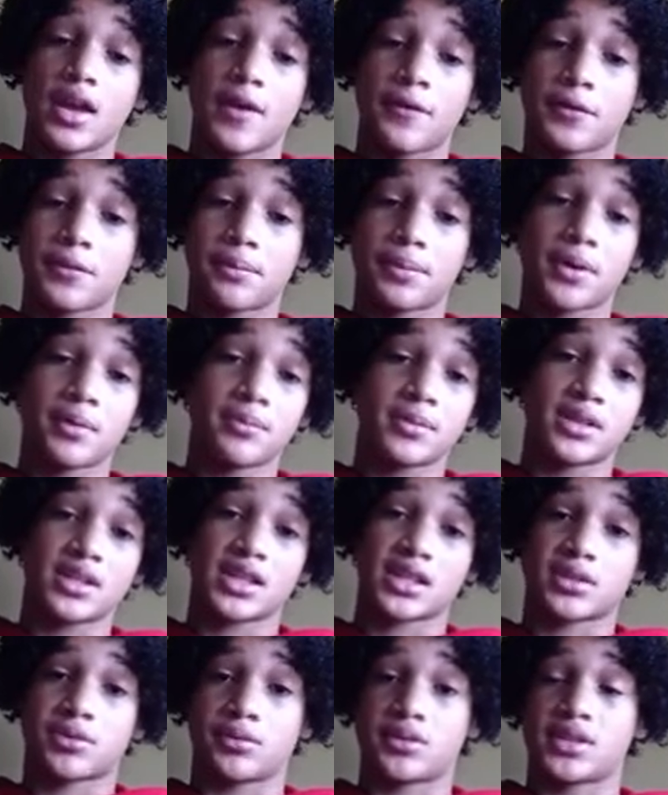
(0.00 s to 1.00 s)
If you put him in
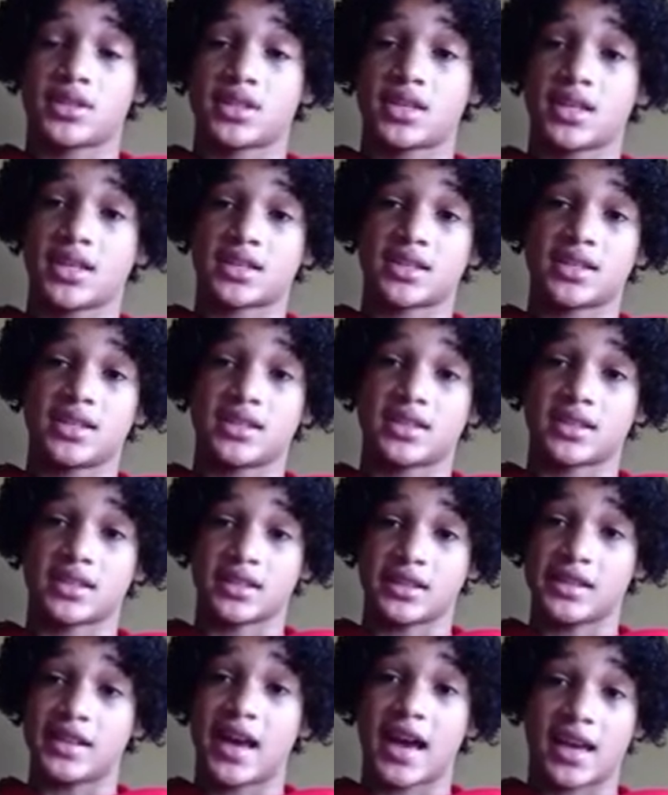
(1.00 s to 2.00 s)
616, he's
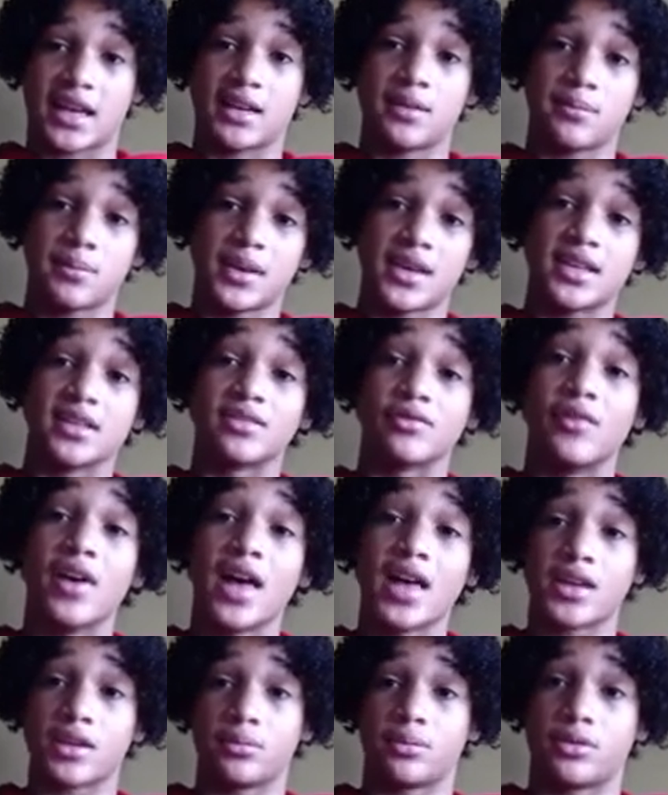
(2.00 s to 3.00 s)
not going to be as
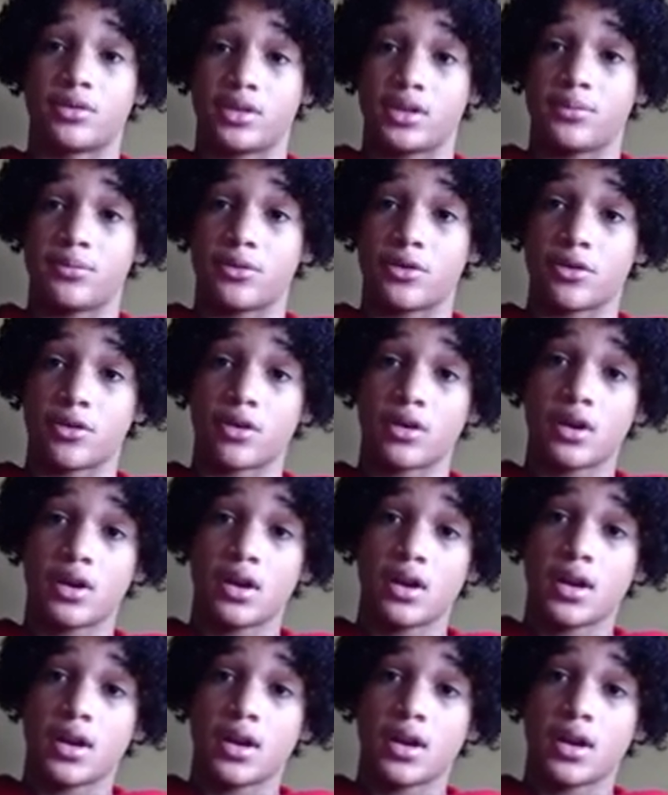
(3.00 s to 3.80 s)
valuable anymore.